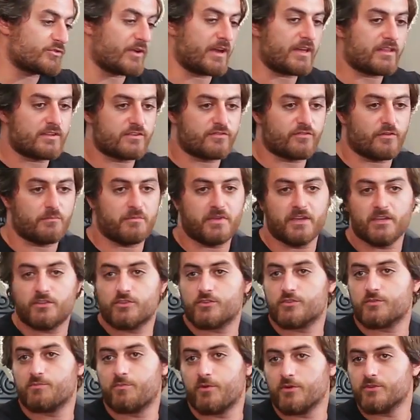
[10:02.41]
strengths from
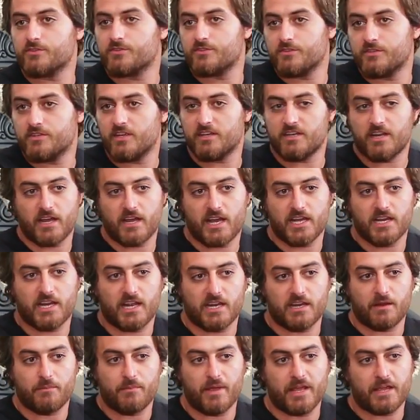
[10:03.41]
each person and
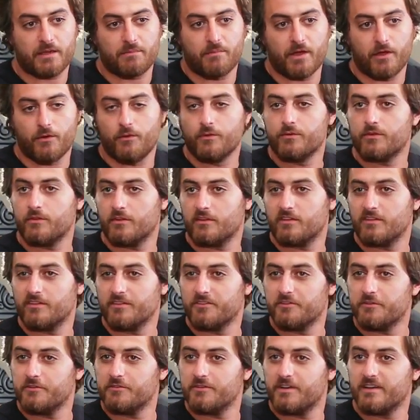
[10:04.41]
I make my own,
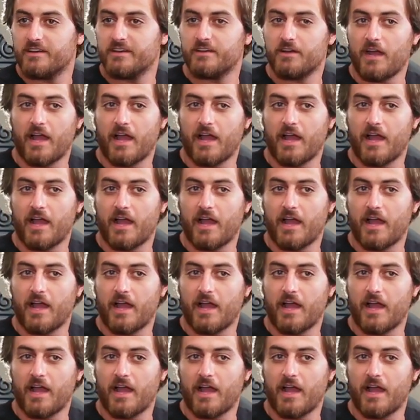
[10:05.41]
you know.